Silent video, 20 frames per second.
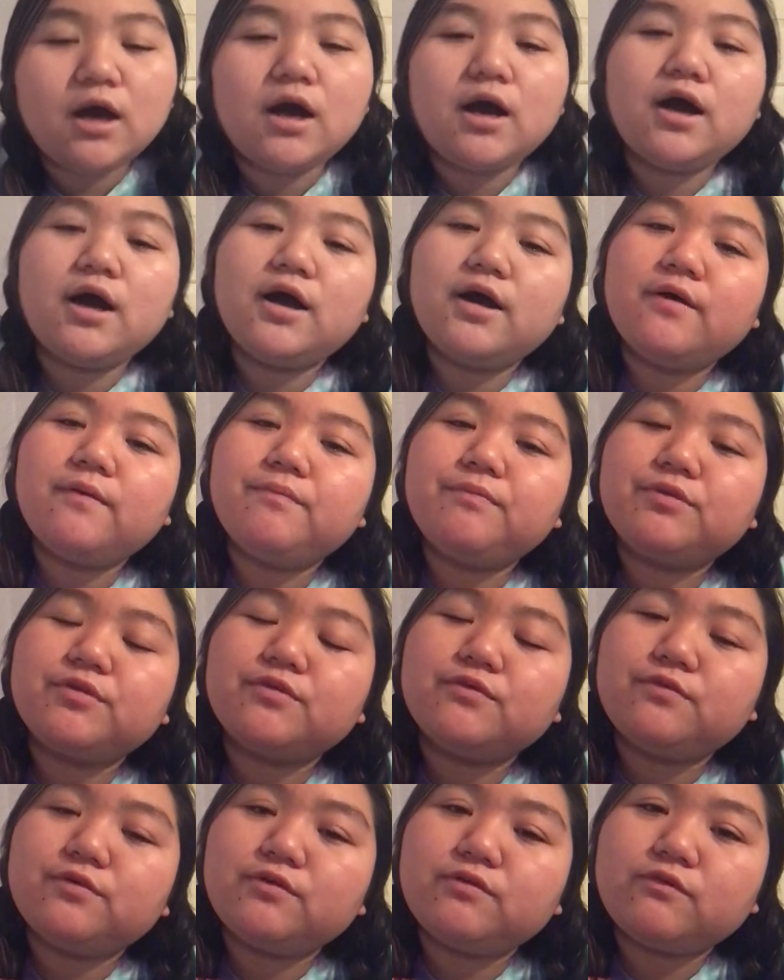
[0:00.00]

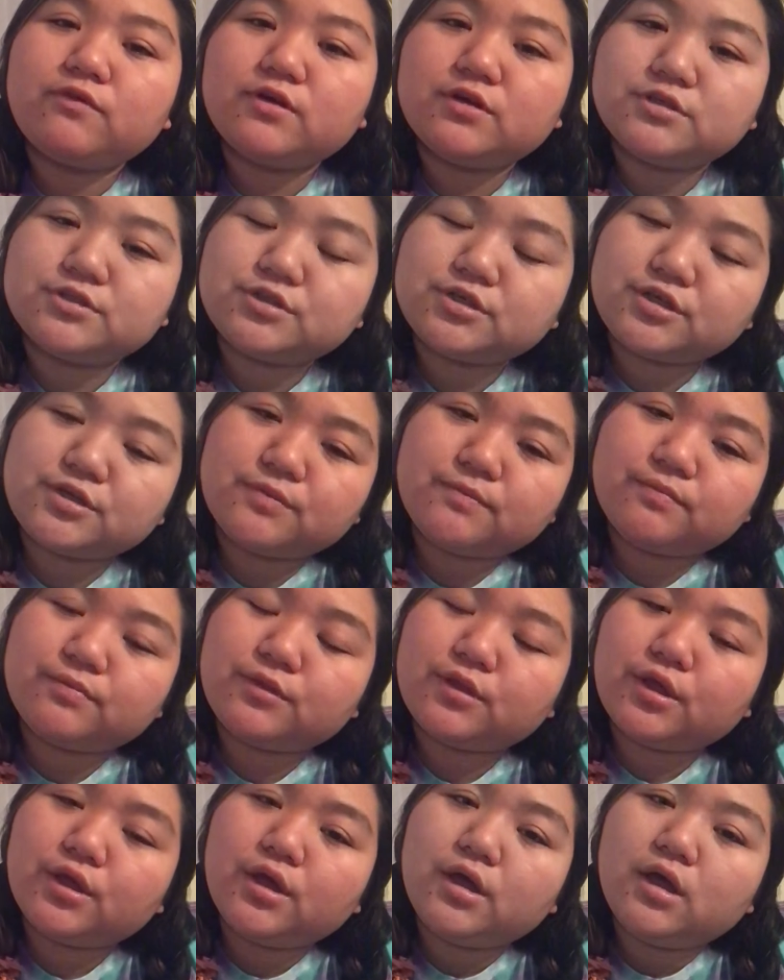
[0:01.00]
Fourth question,
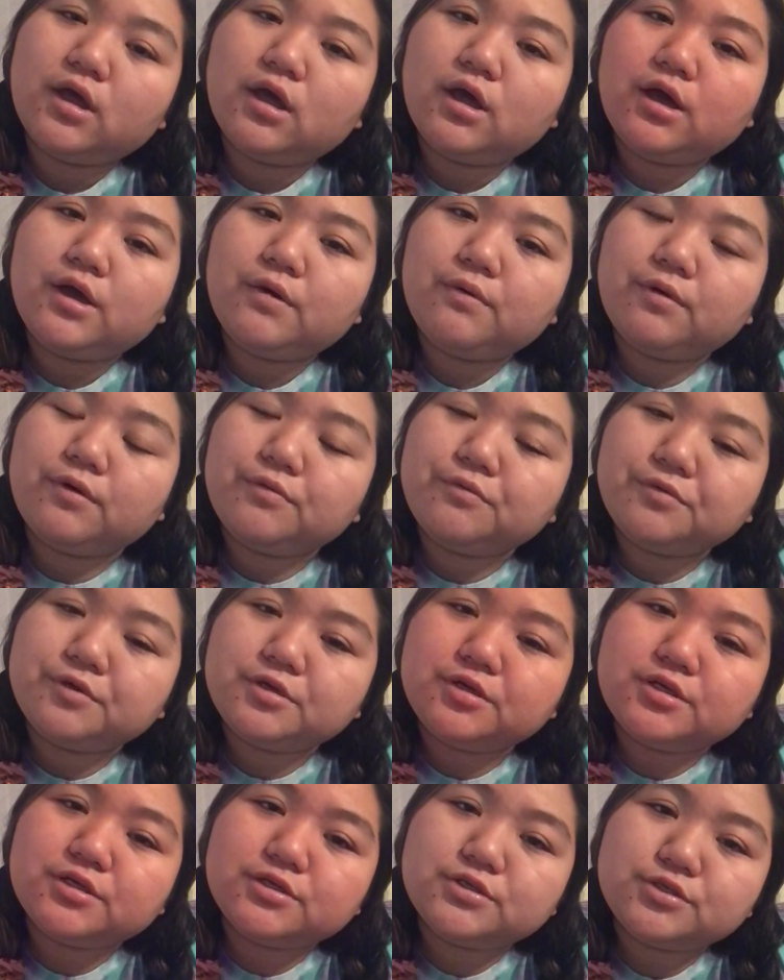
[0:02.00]
when
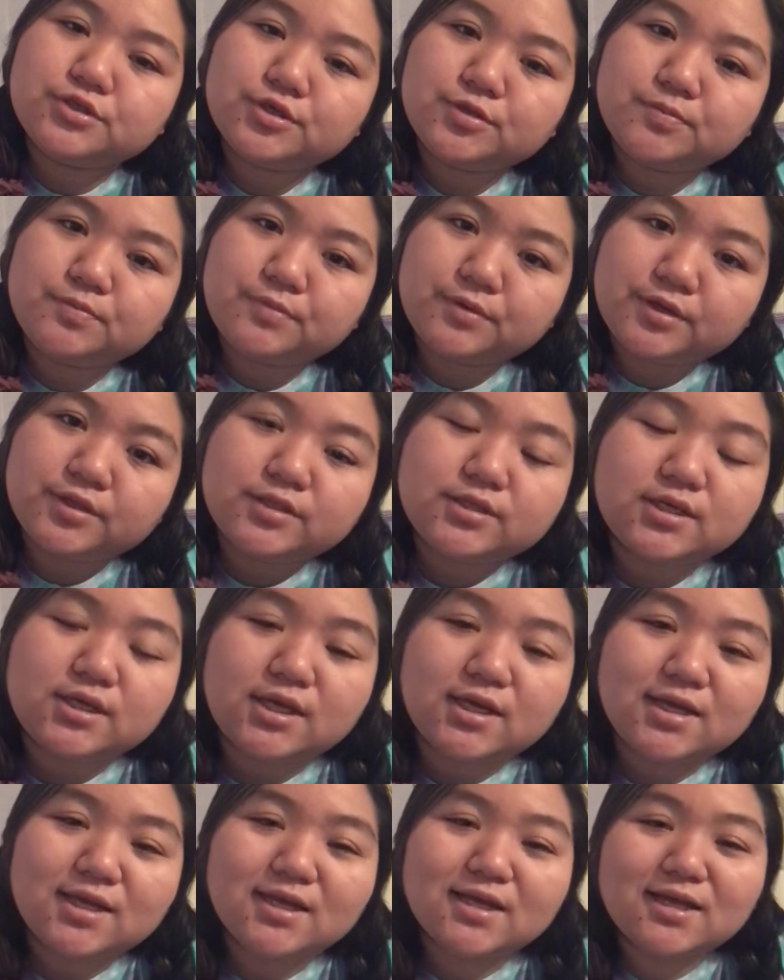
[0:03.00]
is your
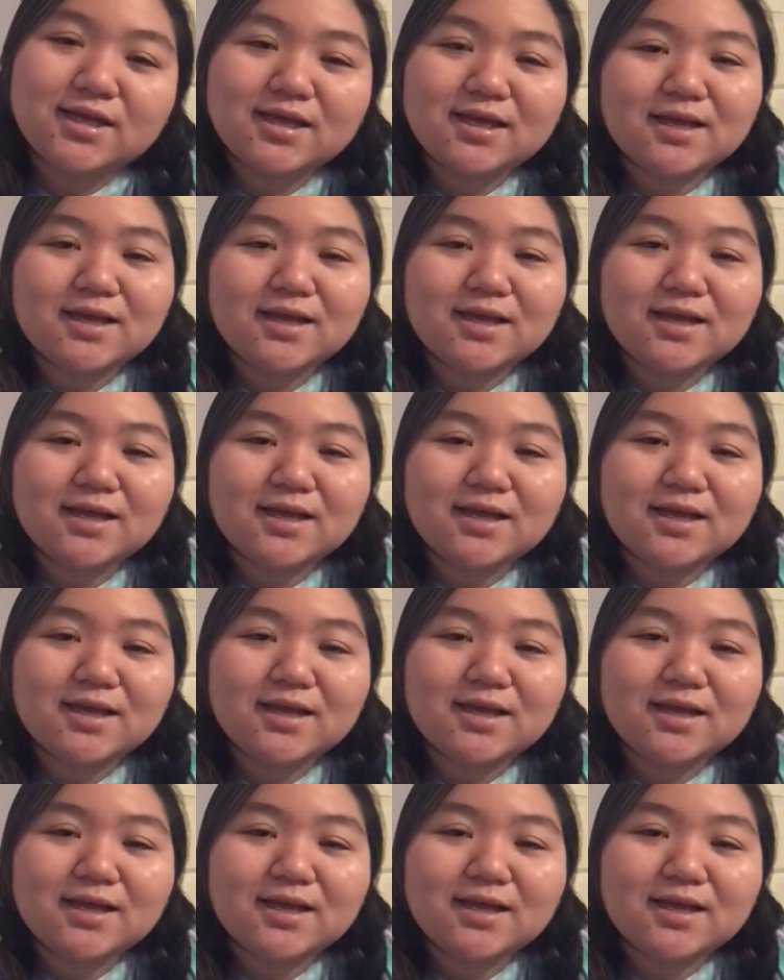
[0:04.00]
birthday?